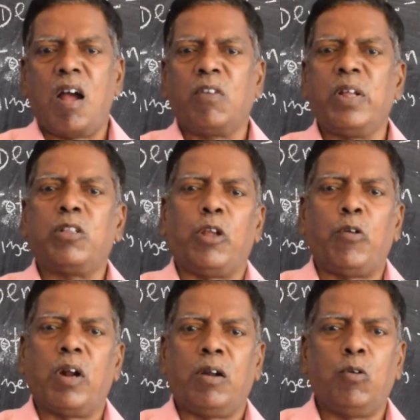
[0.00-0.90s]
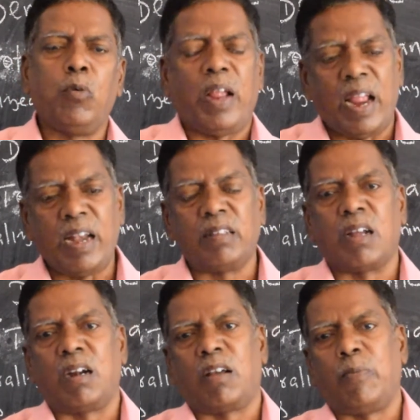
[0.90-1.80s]
along with you can do any
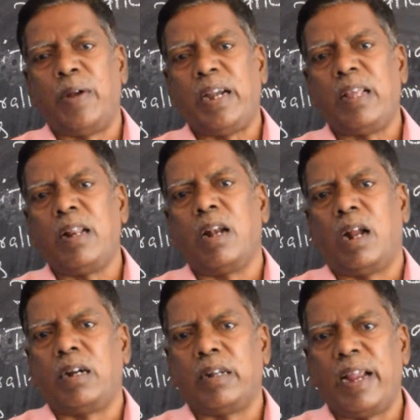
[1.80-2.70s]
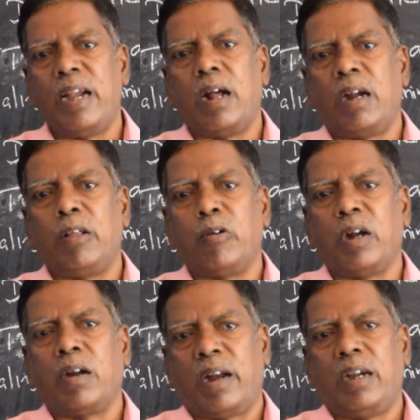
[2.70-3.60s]
sort of material and guide, and you
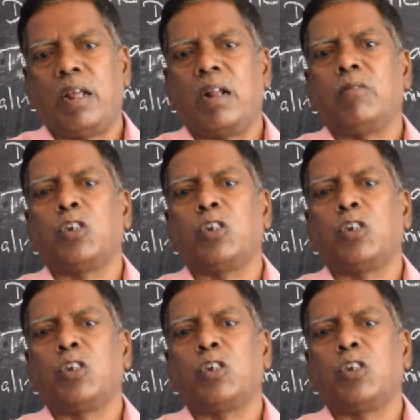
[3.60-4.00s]
can write.